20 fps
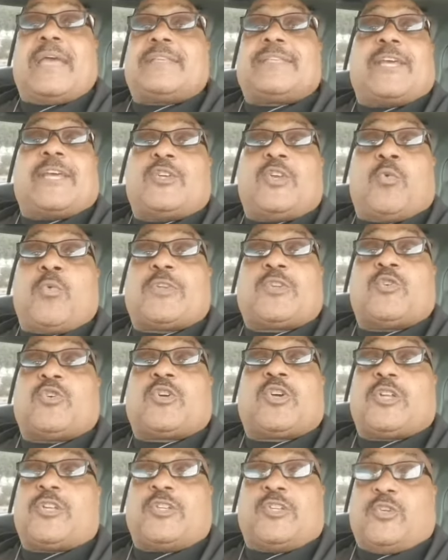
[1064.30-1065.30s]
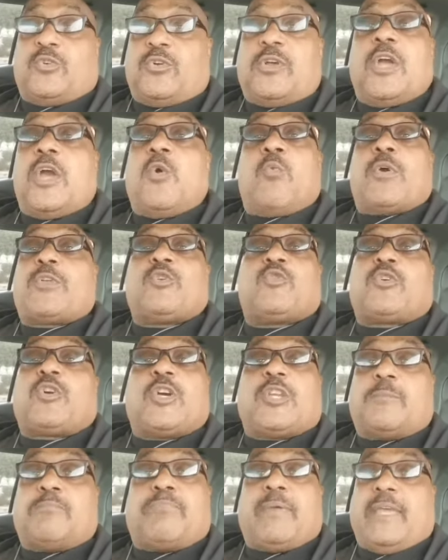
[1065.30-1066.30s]
tell you what you couldn't do, what
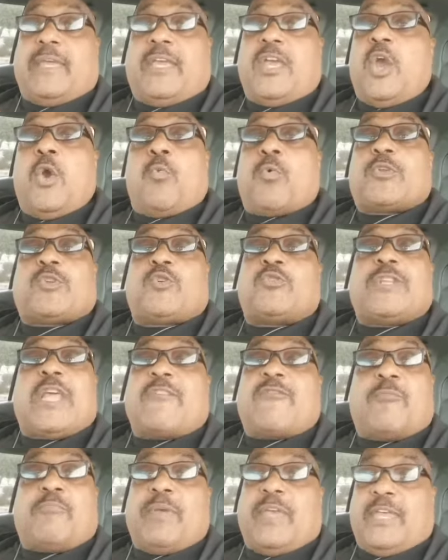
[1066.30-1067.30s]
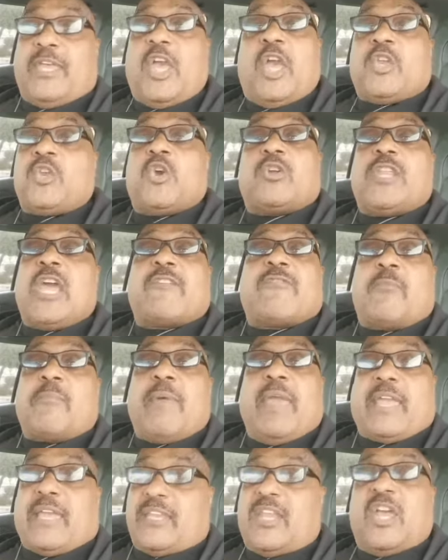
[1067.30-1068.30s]
you couldn't be, what you'll never be. You'll
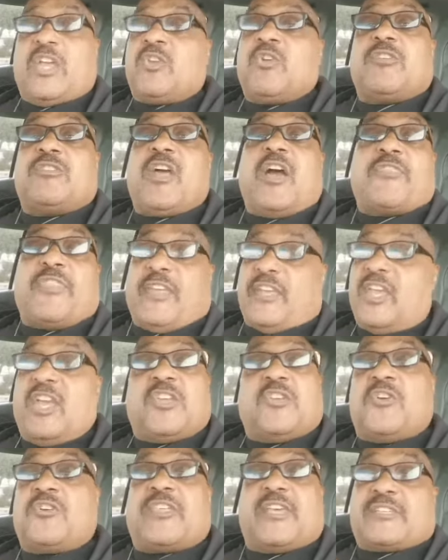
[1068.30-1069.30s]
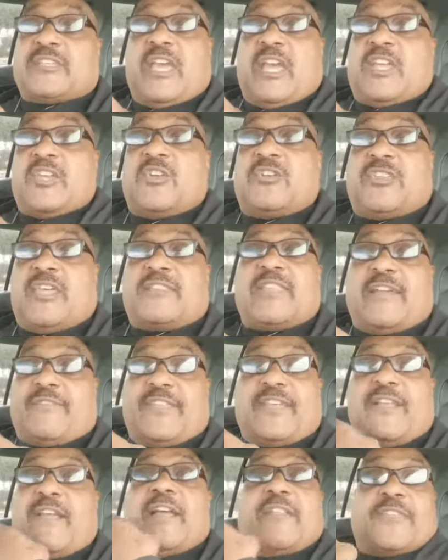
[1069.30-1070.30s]
never make it. You're nothing. You're this. You th- th-
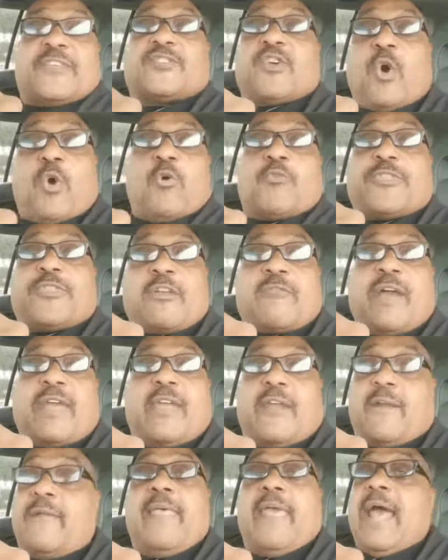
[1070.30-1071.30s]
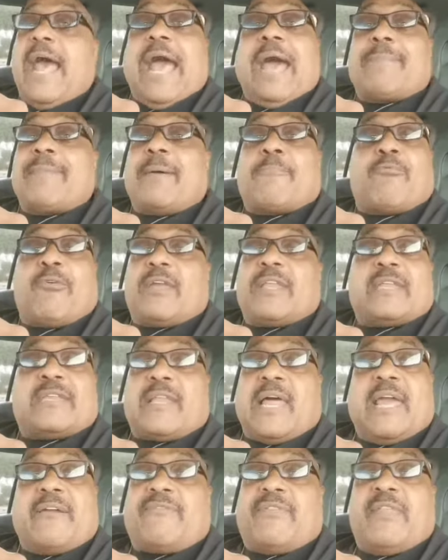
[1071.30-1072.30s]
th- this old thing right here. I'm not bringing this
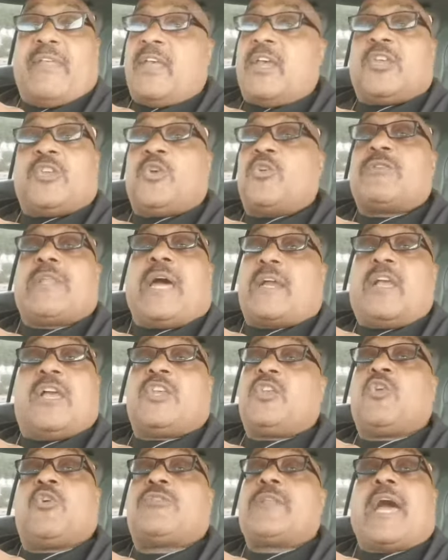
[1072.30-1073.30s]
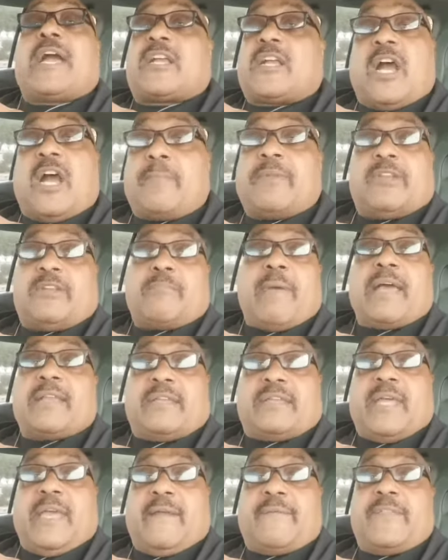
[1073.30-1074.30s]
life. You're not. You're not coming in my
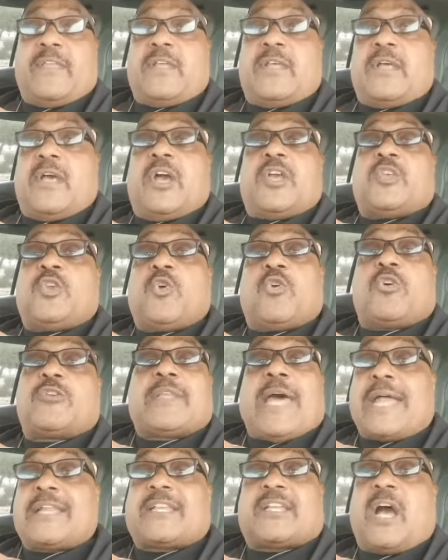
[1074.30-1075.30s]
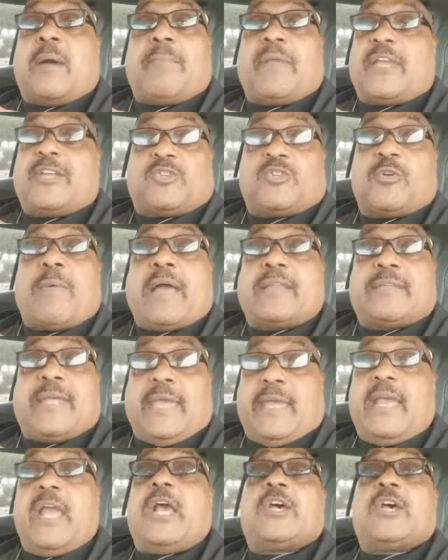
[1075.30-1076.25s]
day. You are not coming into my day.